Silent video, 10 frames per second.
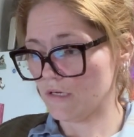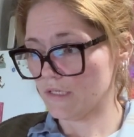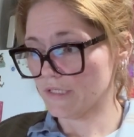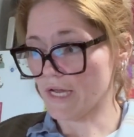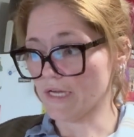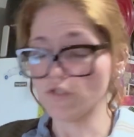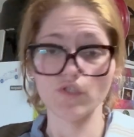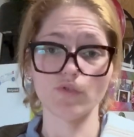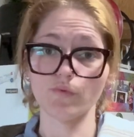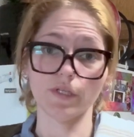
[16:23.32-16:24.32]
yeah, it's
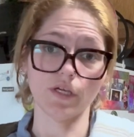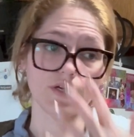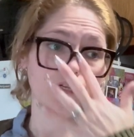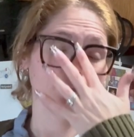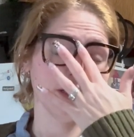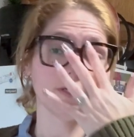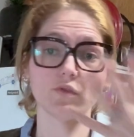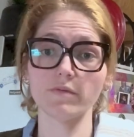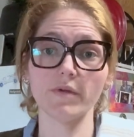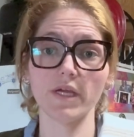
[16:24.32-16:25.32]
just really good. I
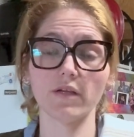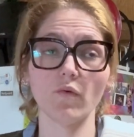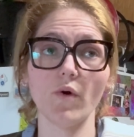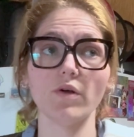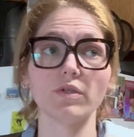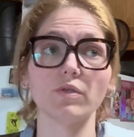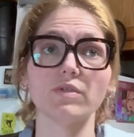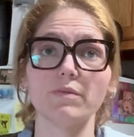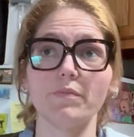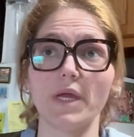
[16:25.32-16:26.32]
used
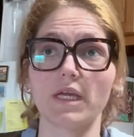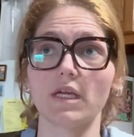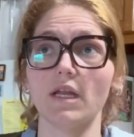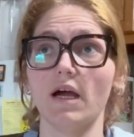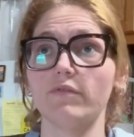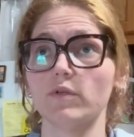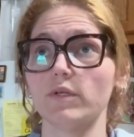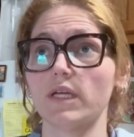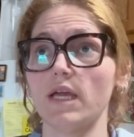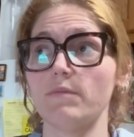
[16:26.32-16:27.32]
to bake it after
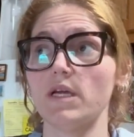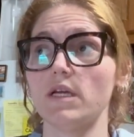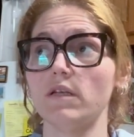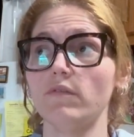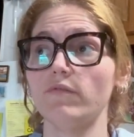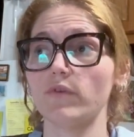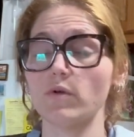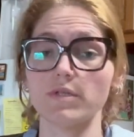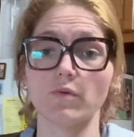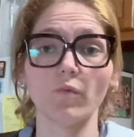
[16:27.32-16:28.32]
it came in
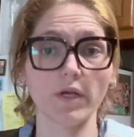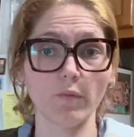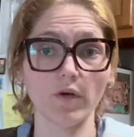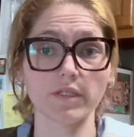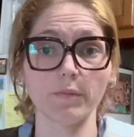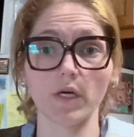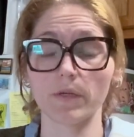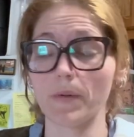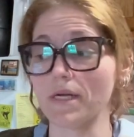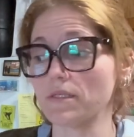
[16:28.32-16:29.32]
frozen when I worked at
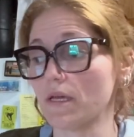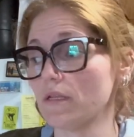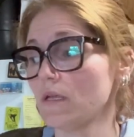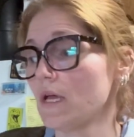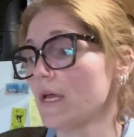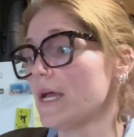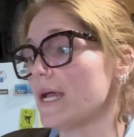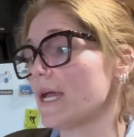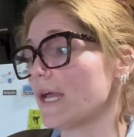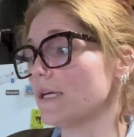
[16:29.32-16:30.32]
Market Basket.
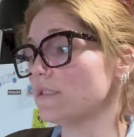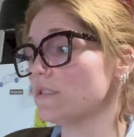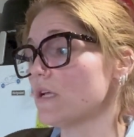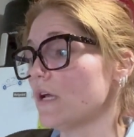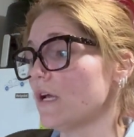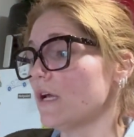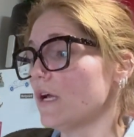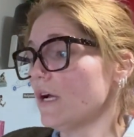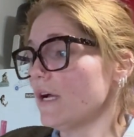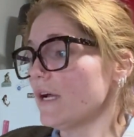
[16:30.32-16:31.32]
And
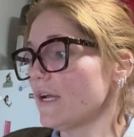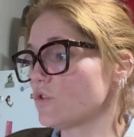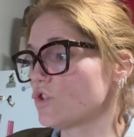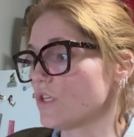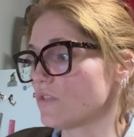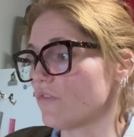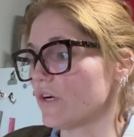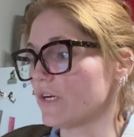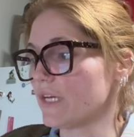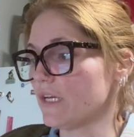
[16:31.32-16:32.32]
it's just
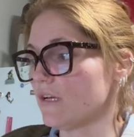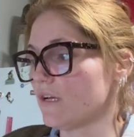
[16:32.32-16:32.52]
very,